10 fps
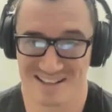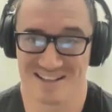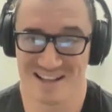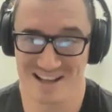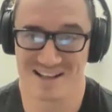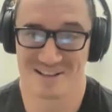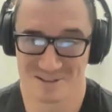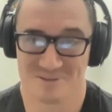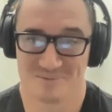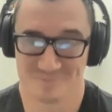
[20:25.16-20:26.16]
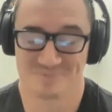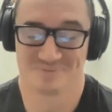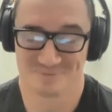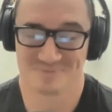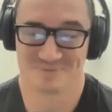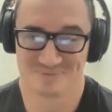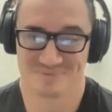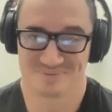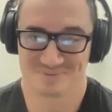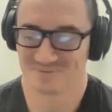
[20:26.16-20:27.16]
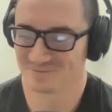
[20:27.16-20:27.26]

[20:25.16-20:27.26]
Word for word: Yeah. There's a lot of